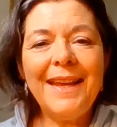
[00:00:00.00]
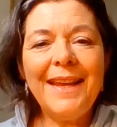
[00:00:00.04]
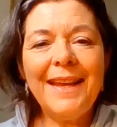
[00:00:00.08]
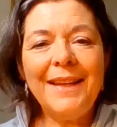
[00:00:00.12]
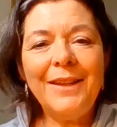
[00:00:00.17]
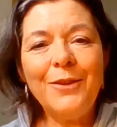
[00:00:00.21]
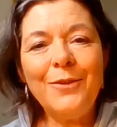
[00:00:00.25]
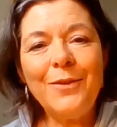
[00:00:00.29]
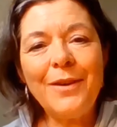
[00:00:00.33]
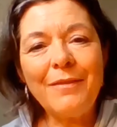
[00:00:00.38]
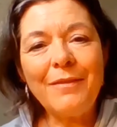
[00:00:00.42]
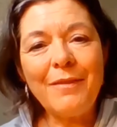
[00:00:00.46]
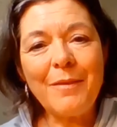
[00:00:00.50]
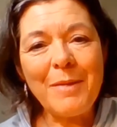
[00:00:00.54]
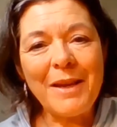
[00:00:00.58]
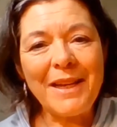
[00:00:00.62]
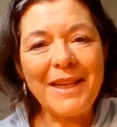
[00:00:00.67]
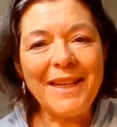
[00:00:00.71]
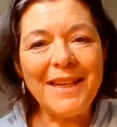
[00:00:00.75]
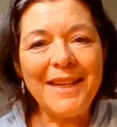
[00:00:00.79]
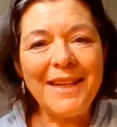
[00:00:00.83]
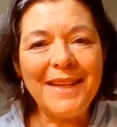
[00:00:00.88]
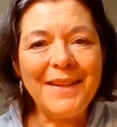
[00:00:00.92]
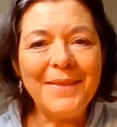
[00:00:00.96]
Hey, hello
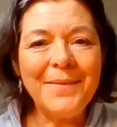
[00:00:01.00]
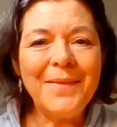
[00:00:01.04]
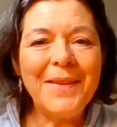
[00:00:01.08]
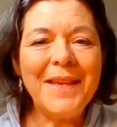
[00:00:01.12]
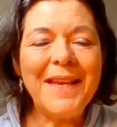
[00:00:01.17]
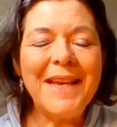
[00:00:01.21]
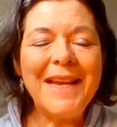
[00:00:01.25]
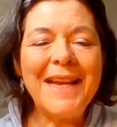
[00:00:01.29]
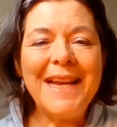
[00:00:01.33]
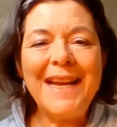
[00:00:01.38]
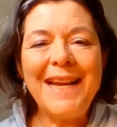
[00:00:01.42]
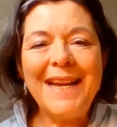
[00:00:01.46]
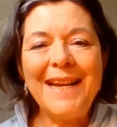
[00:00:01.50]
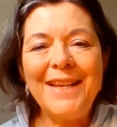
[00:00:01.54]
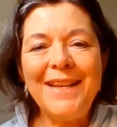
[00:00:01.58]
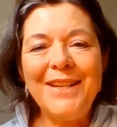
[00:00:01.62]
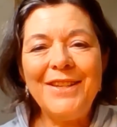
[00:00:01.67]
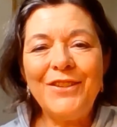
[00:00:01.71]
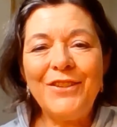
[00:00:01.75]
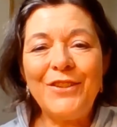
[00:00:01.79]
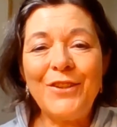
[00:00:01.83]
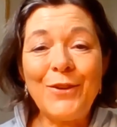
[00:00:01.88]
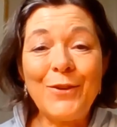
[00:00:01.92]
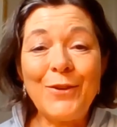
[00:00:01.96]
everybody.
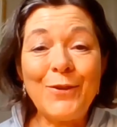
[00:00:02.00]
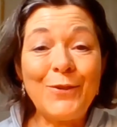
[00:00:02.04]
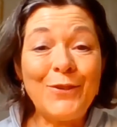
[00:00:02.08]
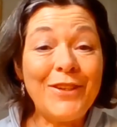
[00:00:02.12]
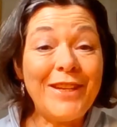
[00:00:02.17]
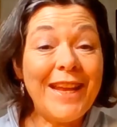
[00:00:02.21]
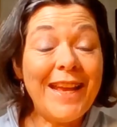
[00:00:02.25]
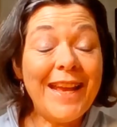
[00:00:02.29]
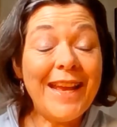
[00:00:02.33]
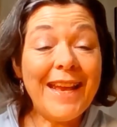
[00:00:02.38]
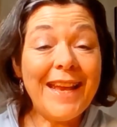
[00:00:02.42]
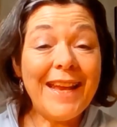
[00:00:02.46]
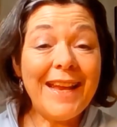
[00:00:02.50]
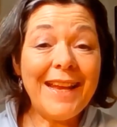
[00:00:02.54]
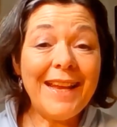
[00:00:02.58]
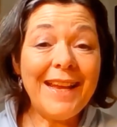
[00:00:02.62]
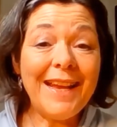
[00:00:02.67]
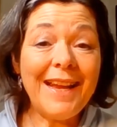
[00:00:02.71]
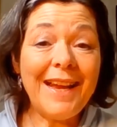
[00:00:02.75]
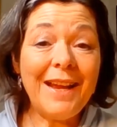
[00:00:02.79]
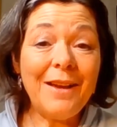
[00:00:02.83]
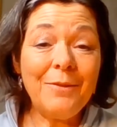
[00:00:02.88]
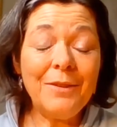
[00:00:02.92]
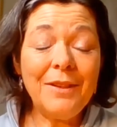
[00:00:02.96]
So
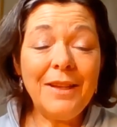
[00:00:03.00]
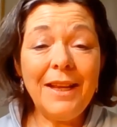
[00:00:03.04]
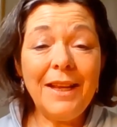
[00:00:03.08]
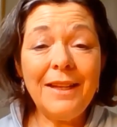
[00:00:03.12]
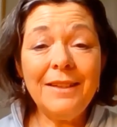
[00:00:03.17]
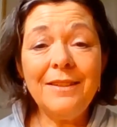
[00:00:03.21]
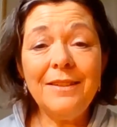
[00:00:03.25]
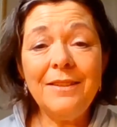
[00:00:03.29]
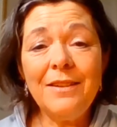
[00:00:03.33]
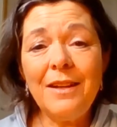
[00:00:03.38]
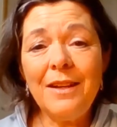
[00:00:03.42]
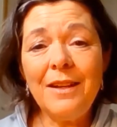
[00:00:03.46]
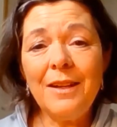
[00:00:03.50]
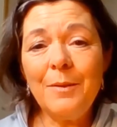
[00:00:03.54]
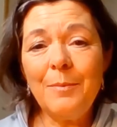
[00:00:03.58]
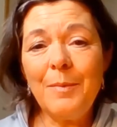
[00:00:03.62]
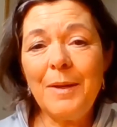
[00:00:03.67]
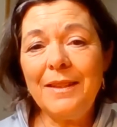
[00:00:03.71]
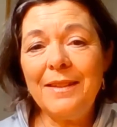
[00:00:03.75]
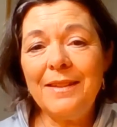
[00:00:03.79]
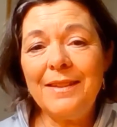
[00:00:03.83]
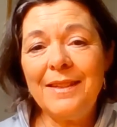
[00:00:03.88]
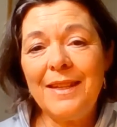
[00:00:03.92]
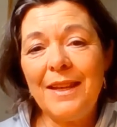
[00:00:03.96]
today I would like to talk
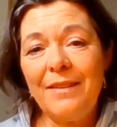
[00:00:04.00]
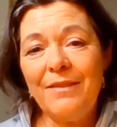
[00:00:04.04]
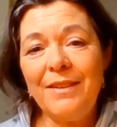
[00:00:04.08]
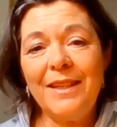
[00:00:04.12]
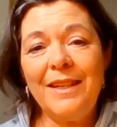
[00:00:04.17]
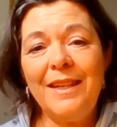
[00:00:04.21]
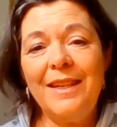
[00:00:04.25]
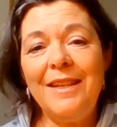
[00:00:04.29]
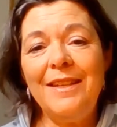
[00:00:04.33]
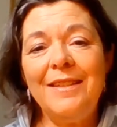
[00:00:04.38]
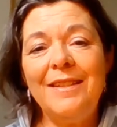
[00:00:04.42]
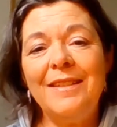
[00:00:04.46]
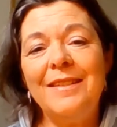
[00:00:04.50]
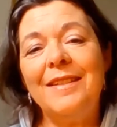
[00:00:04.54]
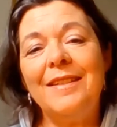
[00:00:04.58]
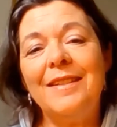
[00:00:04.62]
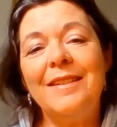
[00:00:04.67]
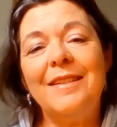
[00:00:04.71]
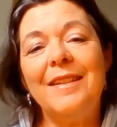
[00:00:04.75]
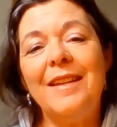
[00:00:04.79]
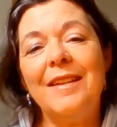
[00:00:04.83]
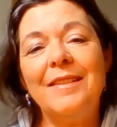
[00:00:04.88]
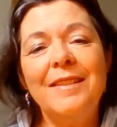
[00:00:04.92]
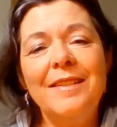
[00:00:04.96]
about the seven keys to
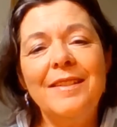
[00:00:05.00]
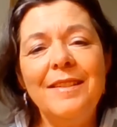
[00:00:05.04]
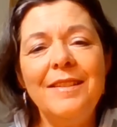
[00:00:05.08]
success.